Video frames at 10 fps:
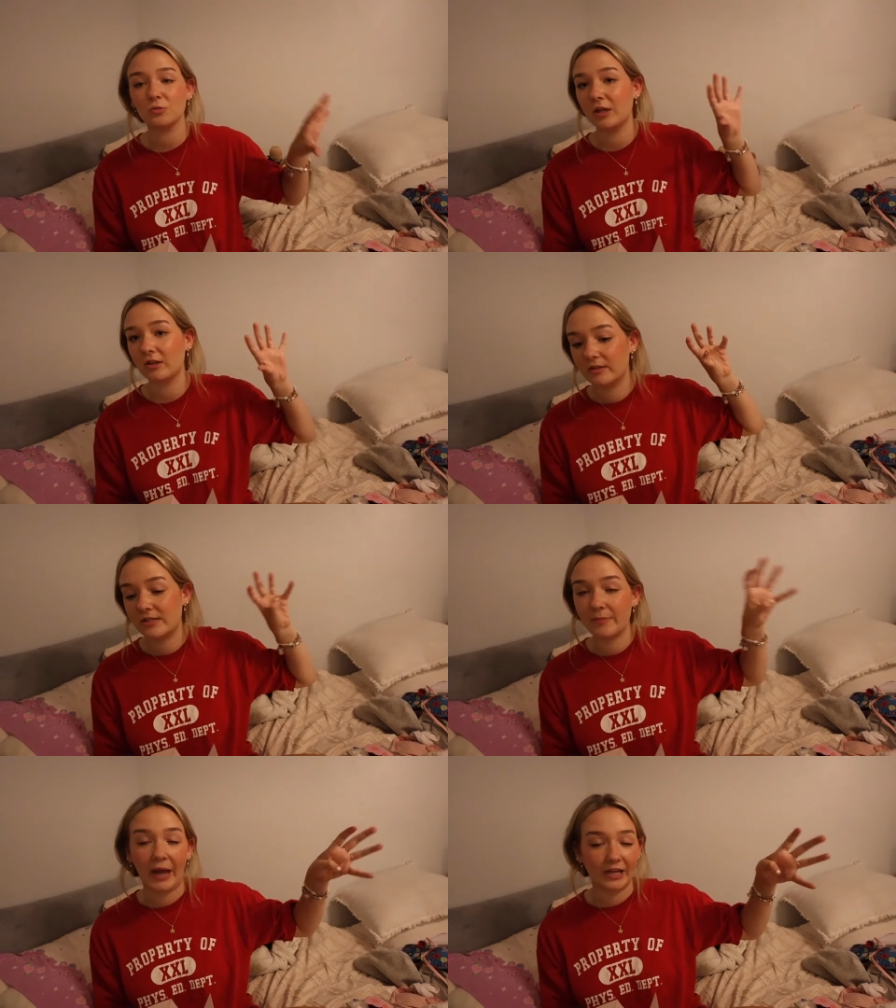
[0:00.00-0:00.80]
with
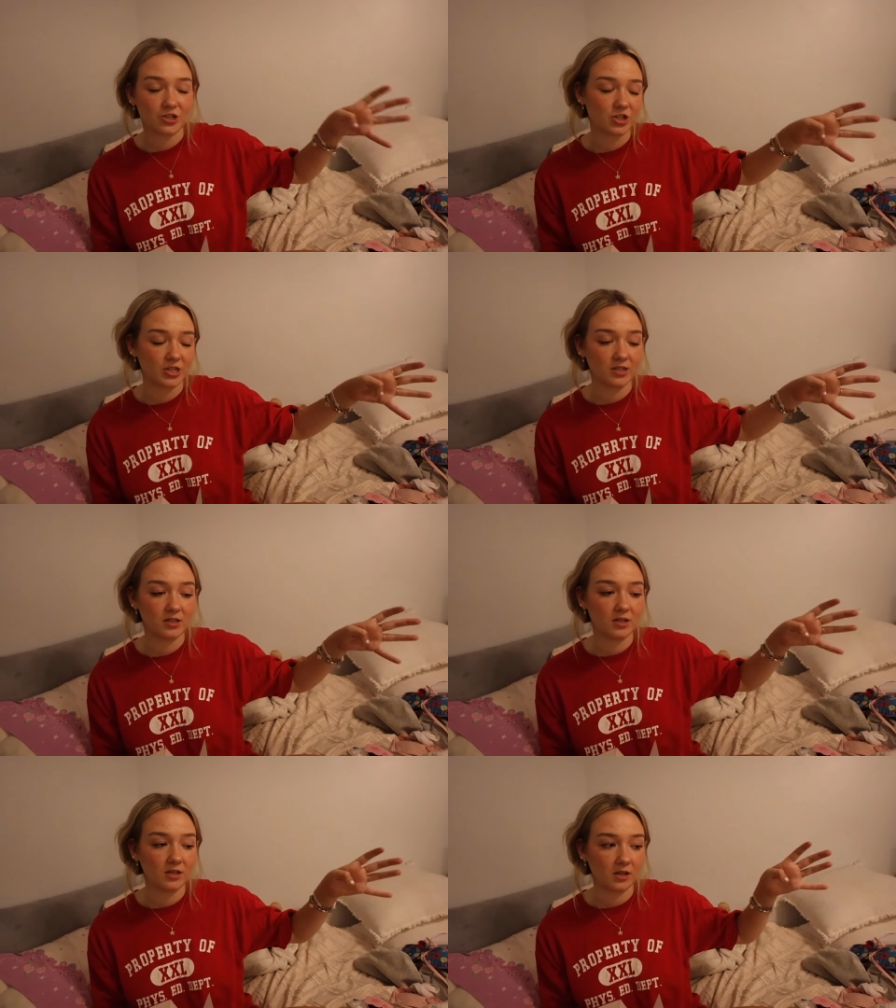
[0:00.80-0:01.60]

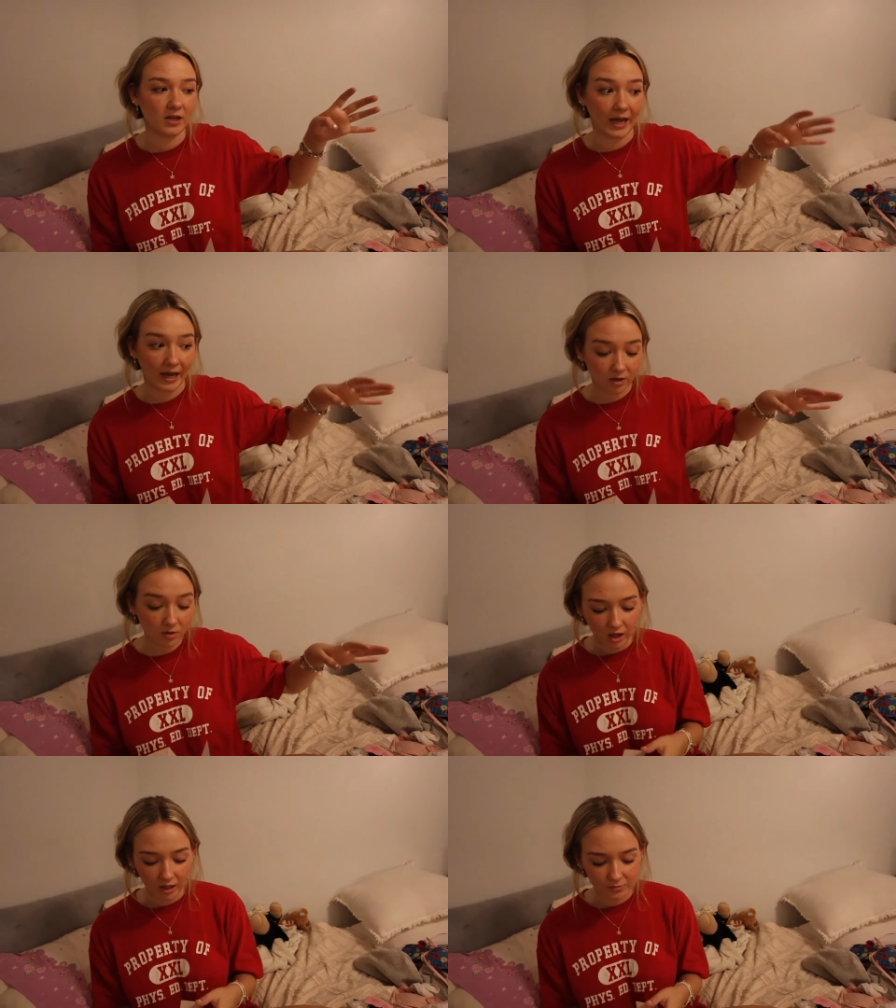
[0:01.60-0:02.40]
Sebastian now,
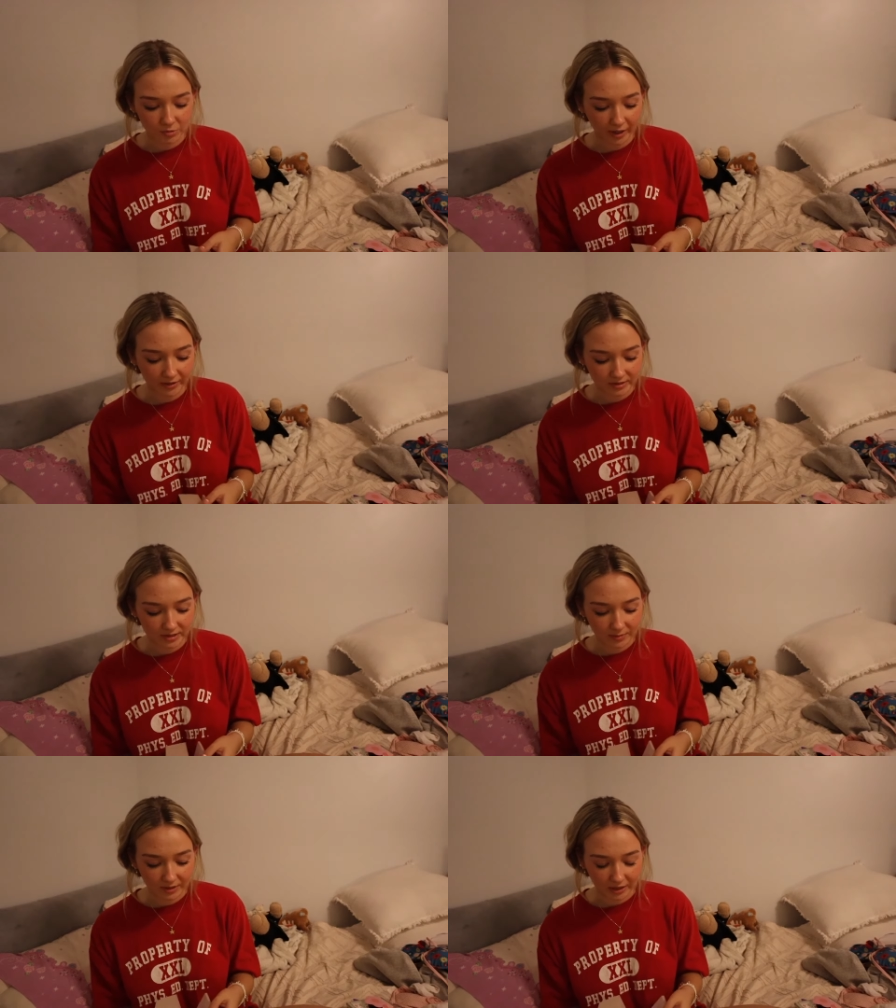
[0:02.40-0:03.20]
um so we'll have to see
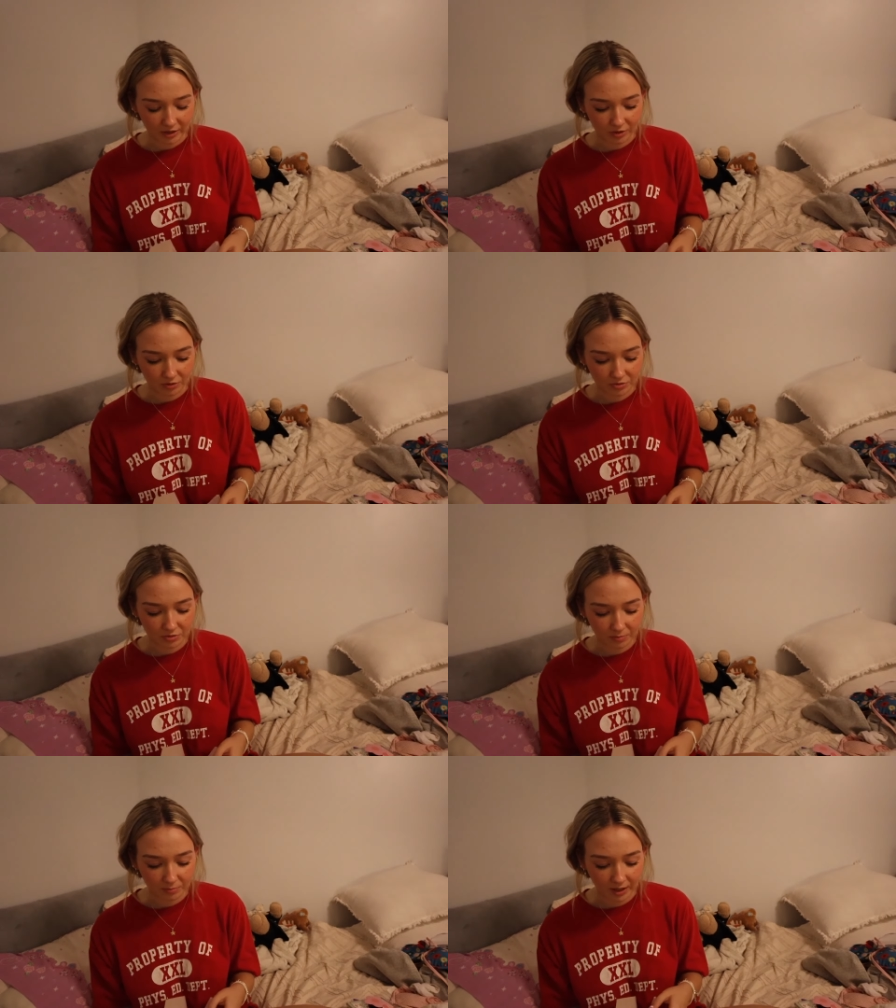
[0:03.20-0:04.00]
where that goes,
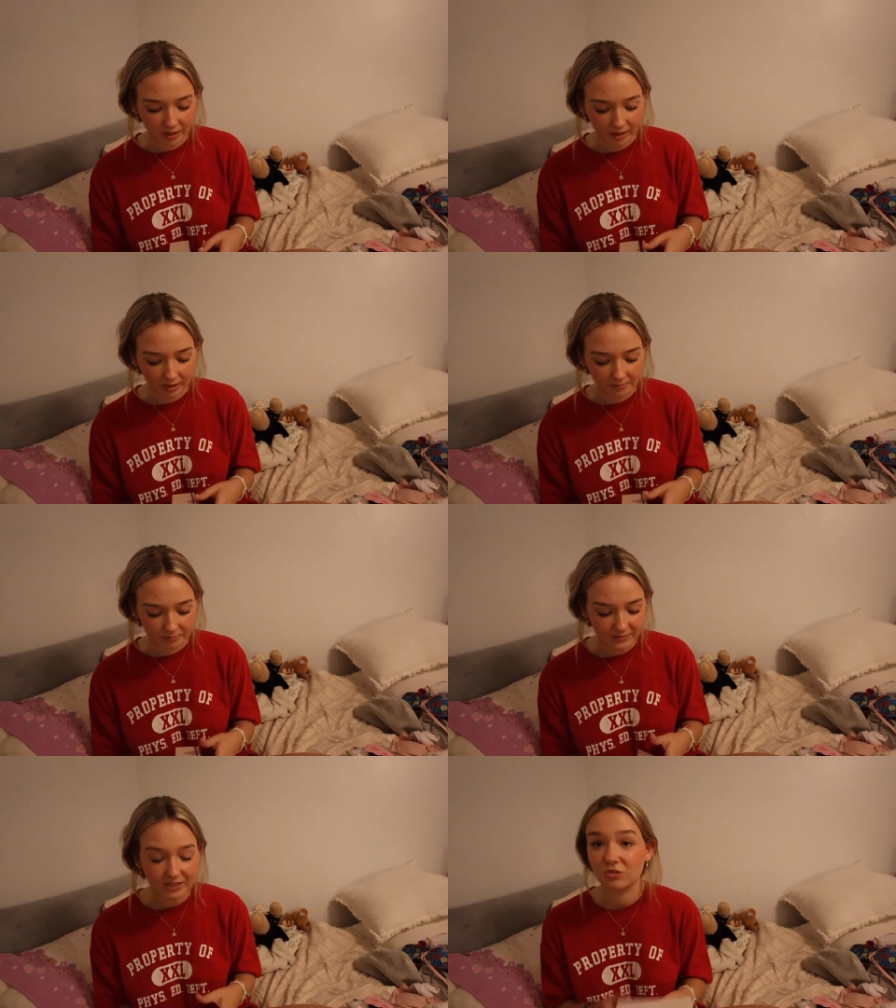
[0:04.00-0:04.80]
but um
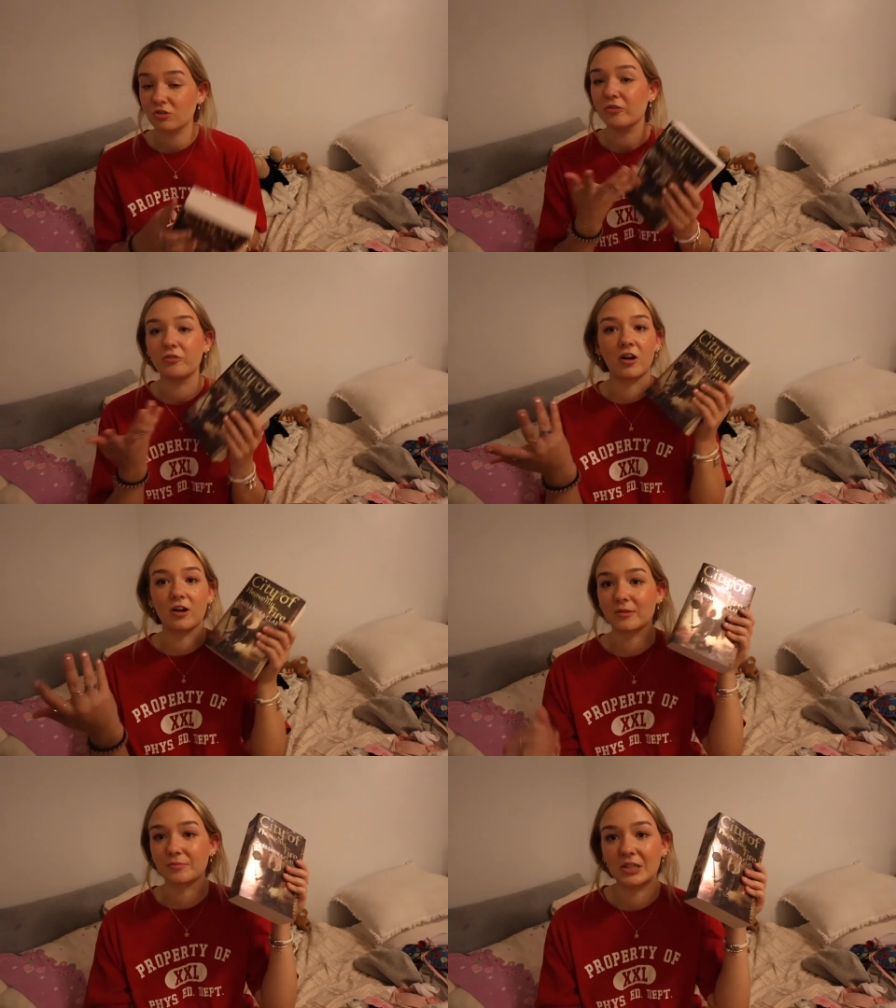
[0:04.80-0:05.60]
that's so
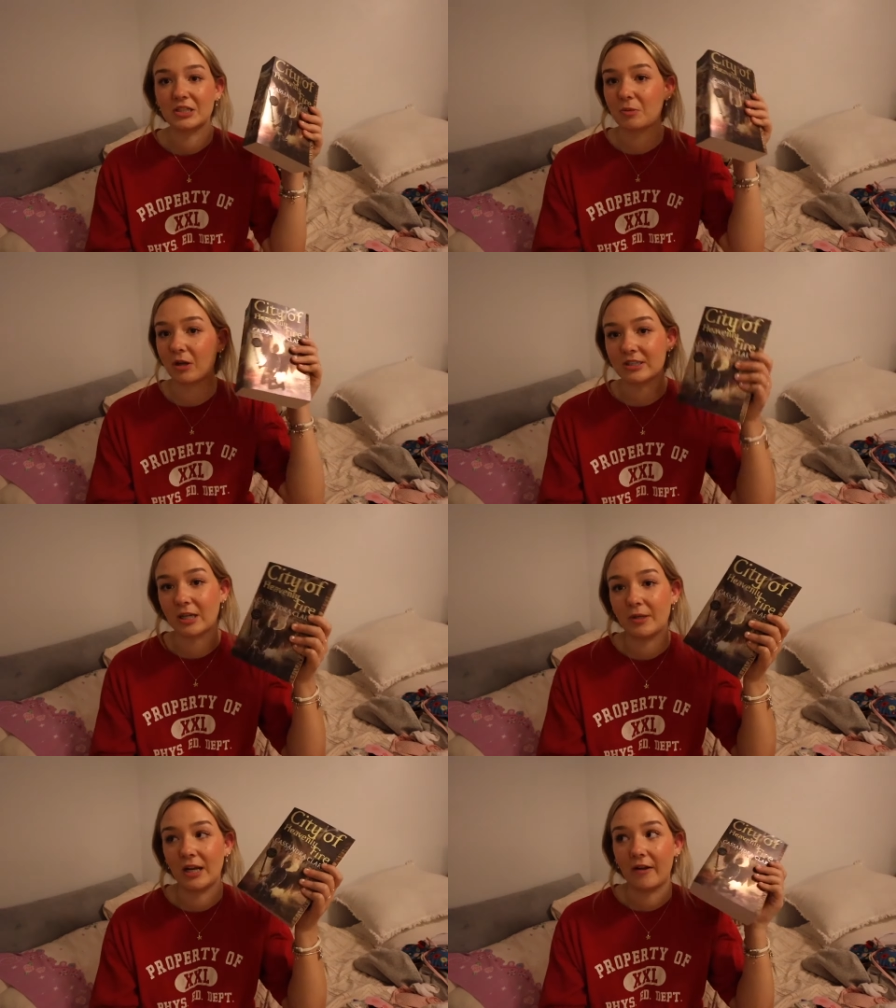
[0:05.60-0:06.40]
far the smallest
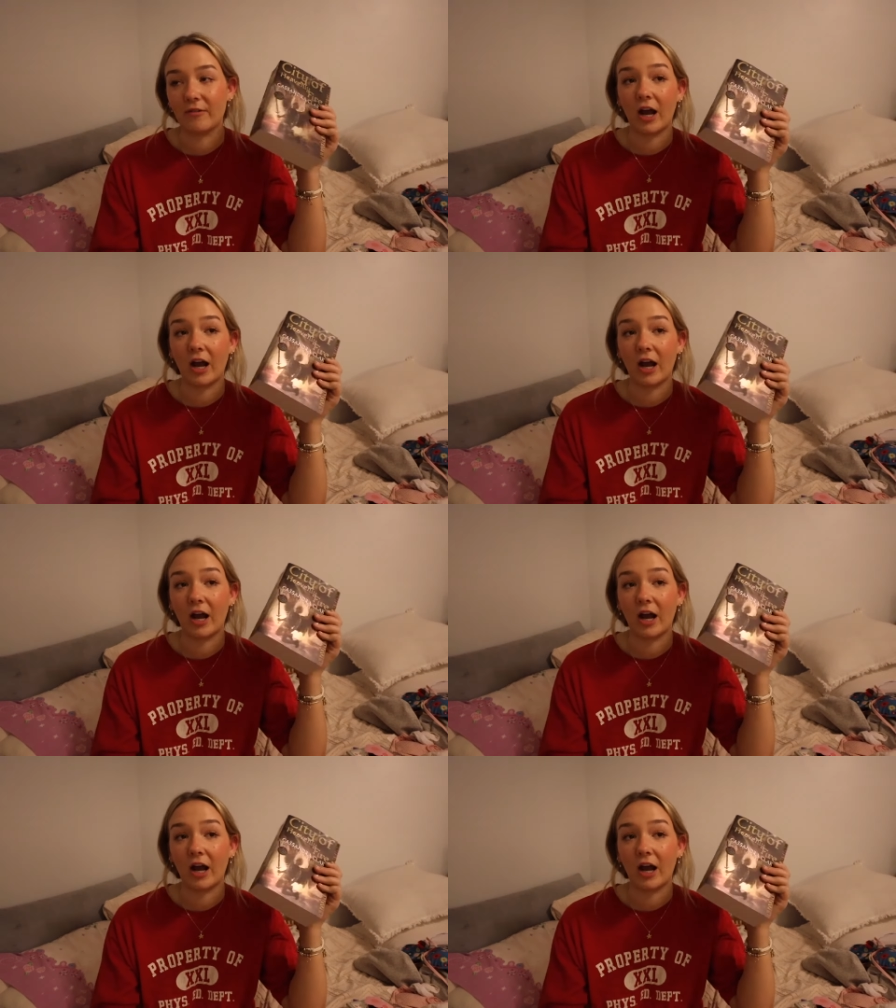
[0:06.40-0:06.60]
update ever.